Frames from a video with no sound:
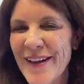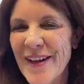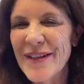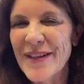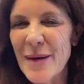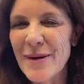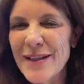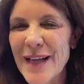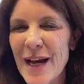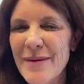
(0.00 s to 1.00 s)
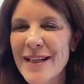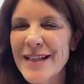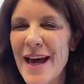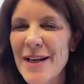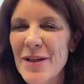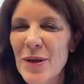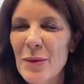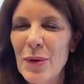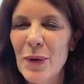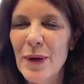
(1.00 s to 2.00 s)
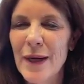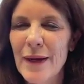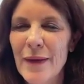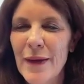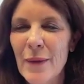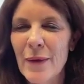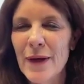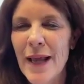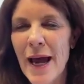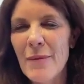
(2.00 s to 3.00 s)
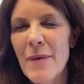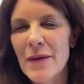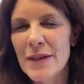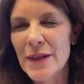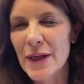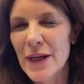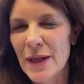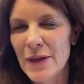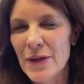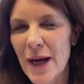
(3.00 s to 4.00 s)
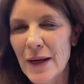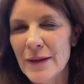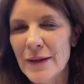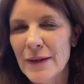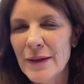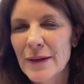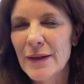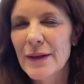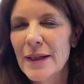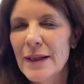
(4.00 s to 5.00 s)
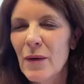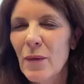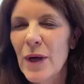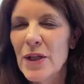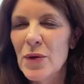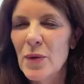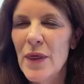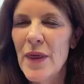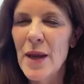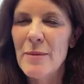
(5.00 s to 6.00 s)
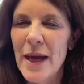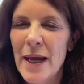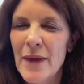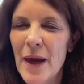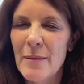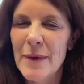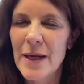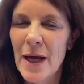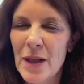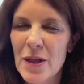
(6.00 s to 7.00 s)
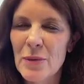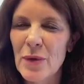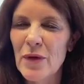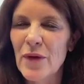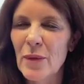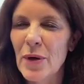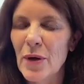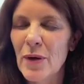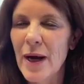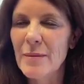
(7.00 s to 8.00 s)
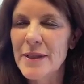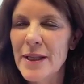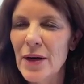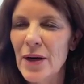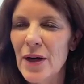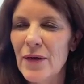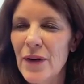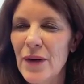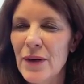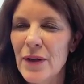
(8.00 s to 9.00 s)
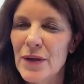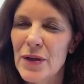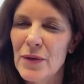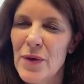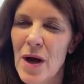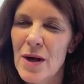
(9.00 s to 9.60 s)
If a summer assignment is added to an employee that would add months to the contract, which would then make them ineligible for programs that are offered to